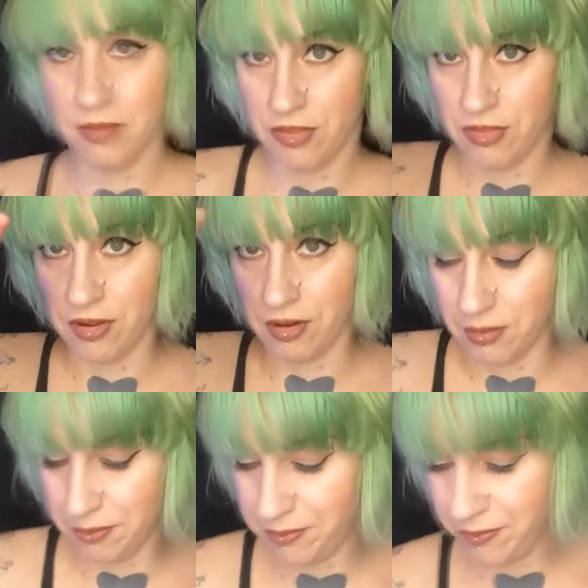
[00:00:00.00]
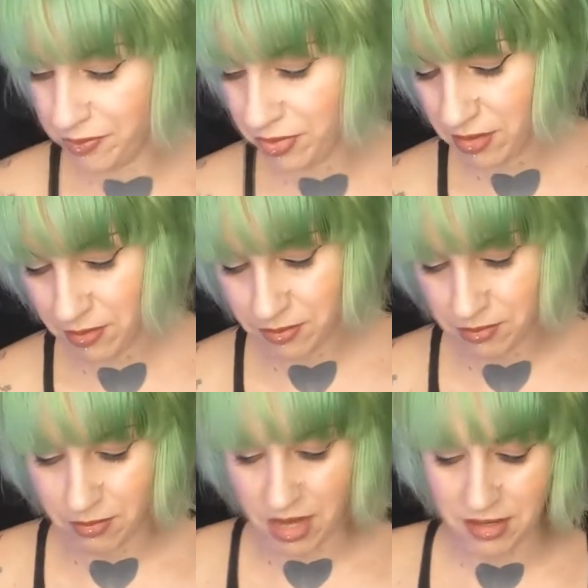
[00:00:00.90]
Syrup.
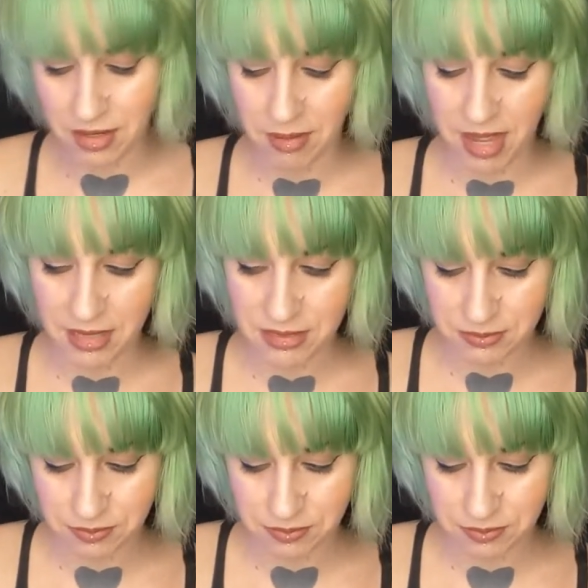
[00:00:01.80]
My dumb ass.